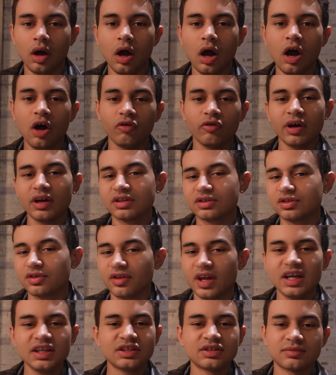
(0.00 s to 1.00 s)
Alright, so
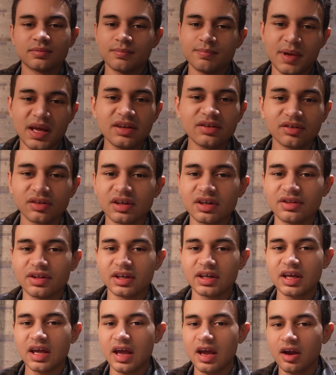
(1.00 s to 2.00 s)
that's basically the
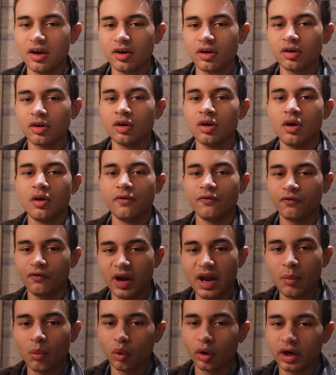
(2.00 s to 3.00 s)
CARE
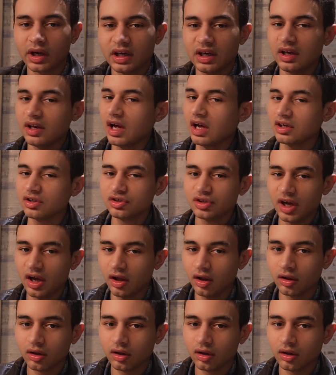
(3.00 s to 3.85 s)
framework in a nutshell.